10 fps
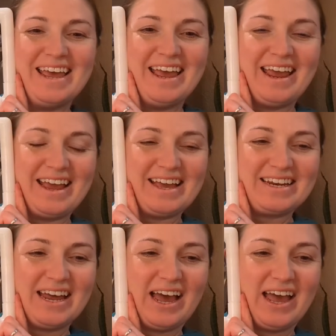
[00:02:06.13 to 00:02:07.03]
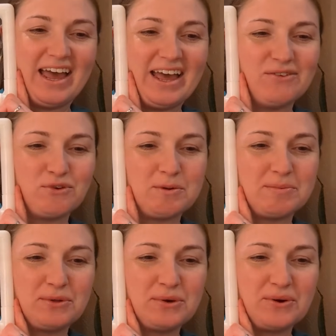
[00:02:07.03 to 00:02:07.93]
and for
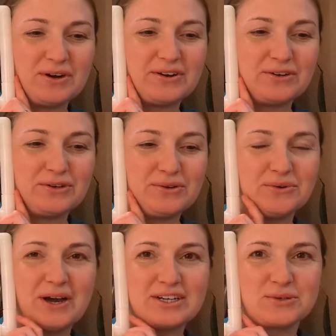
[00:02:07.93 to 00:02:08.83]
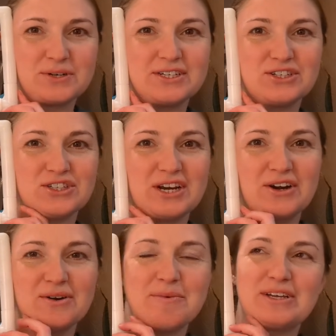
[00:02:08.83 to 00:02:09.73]
people who are new, I just wanted to
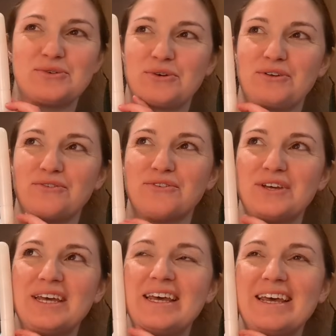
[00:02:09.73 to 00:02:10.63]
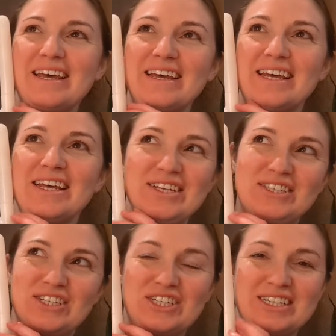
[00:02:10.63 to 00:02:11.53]
share my sort of
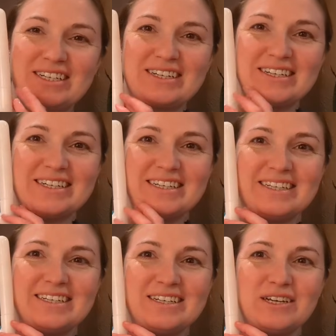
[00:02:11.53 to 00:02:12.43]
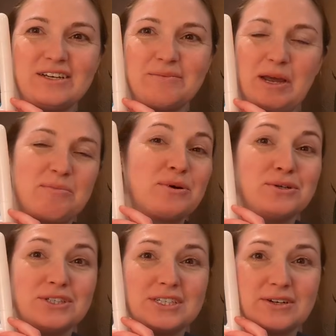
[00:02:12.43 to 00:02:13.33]
stitching, my
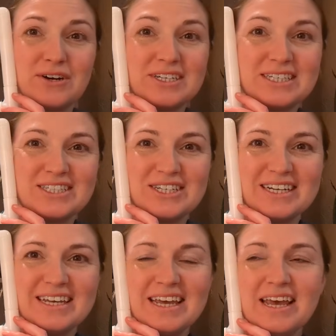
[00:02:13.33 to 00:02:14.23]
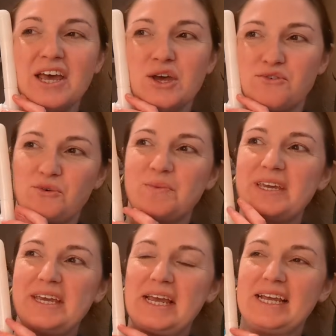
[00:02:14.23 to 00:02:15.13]
approach to cross stitching. For
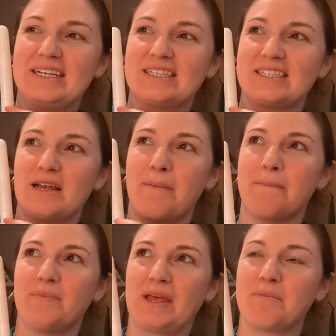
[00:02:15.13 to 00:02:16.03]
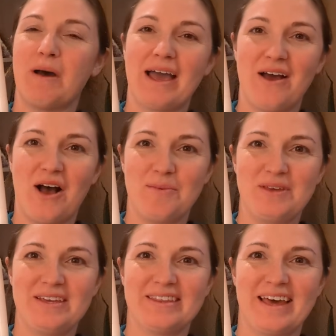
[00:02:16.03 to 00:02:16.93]
me, it's like my
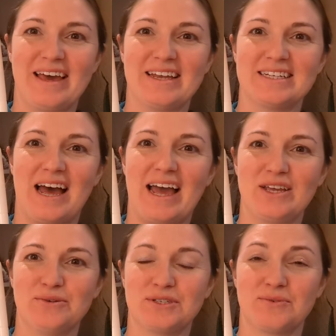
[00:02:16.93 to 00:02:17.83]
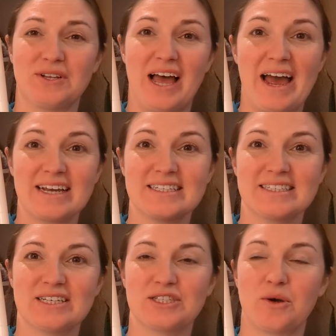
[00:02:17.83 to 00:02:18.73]
hobby that I use to relax,
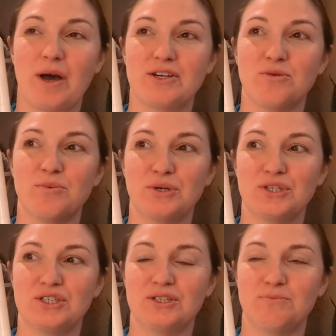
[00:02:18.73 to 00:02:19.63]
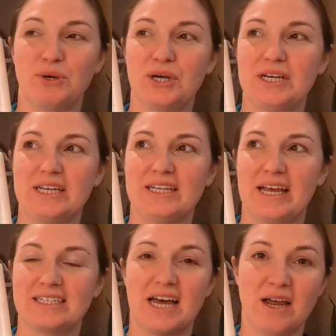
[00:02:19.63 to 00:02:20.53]
so I don't put any
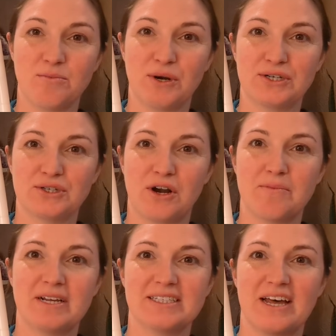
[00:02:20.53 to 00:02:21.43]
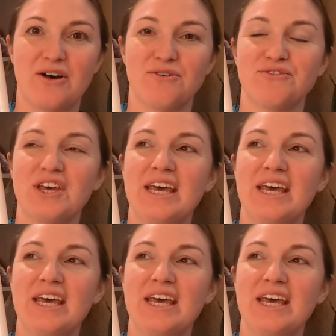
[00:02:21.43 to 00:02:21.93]
like time pressure on myself,